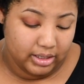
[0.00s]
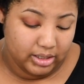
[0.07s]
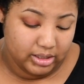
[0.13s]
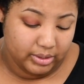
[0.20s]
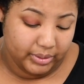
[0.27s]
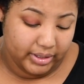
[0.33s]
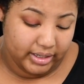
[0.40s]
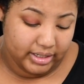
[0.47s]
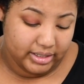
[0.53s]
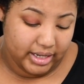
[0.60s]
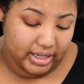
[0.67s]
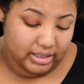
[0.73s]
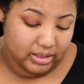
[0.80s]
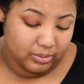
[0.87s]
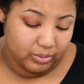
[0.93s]
So we're going to
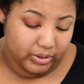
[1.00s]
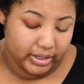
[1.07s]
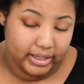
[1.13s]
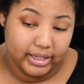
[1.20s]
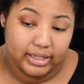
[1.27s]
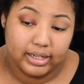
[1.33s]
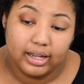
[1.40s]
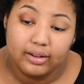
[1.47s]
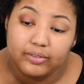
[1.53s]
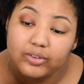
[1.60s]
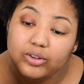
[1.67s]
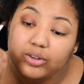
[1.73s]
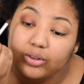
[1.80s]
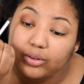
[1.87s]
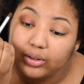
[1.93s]
take some more He
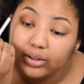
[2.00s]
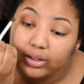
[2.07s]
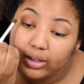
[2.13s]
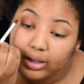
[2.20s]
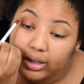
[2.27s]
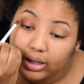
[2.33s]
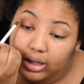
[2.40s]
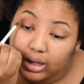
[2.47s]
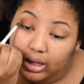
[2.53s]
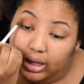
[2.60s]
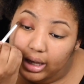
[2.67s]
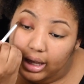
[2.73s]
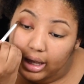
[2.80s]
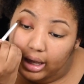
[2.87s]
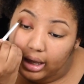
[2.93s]
Devil
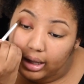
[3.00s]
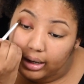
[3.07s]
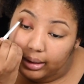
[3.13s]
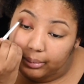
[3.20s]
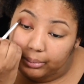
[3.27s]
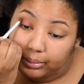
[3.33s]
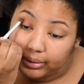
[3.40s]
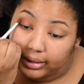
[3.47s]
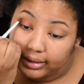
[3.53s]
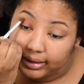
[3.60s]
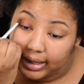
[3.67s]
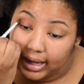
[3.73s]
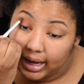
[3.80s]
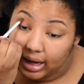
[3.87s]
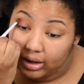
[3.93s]
and blend
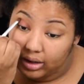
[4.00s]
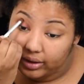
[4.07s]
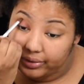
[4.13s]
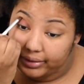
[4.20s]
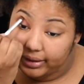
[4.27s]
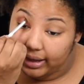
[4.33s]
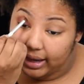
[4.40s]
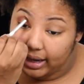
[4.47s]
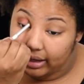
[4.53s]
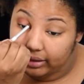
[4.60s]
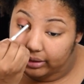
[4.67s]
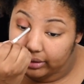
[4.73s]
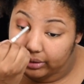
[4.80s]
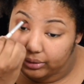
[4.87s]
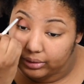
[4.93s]
that out on the
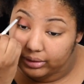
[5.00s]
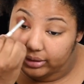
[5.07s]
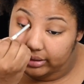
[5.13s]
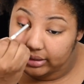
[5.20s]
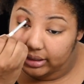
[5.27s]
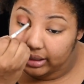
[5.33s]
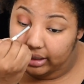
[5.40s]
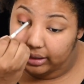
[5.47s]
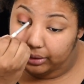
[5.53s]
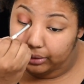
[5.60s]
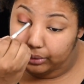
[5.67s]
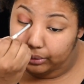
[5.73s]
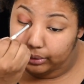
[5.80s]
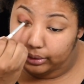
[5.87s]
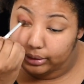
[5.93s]
outer corners and inner
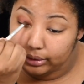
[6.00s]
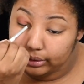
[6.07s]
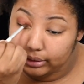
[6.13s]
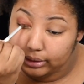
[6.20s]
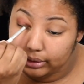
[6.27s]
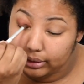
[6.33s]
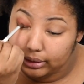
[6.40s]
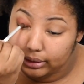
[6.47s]
corners.